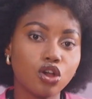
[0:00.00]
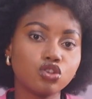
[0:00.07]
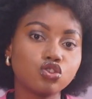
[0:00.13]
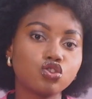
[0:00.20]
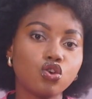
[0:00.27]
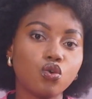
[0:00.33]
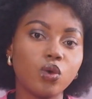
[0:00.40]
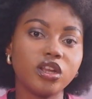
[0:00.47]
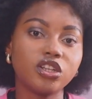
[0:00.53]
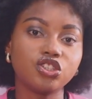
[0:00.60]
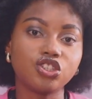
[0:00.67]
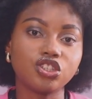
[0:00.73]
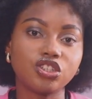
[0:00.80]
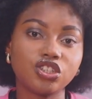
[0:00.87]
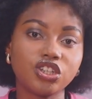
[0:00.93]
So when
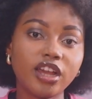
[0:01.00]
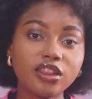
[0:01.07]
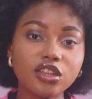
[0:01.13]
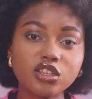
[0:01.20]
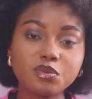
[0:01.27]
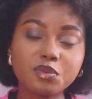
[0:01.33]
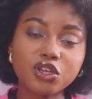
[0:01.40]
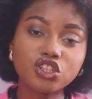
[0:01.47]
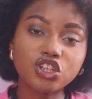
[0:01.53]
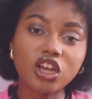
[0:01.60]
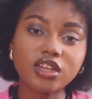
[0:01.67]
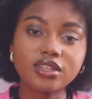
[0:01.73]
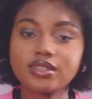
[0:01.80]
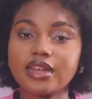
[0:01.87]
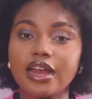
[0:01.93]
she shared those
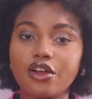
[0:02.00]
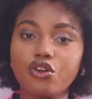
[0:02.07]
pictures,